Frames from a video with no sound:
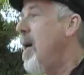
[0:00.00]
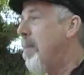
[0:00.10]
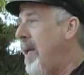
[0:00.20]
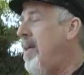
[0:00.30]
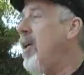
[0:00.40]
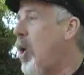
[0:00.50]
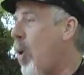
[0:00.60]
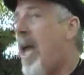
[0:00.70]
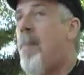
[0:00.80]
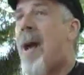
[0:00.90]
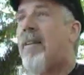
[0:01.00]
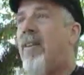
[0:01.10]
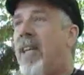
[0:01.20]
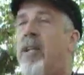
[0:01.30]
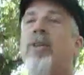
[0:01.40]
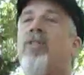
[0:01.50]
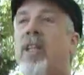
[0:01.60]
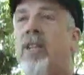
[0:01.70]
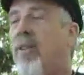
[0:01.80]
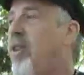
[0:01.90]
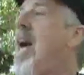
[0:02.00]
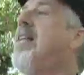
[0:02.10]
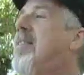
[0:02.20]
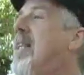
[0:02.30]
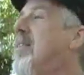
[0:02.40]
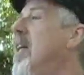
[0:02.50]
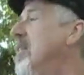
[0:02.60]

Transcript: bringing the cocaine back to the inner cities of the United States,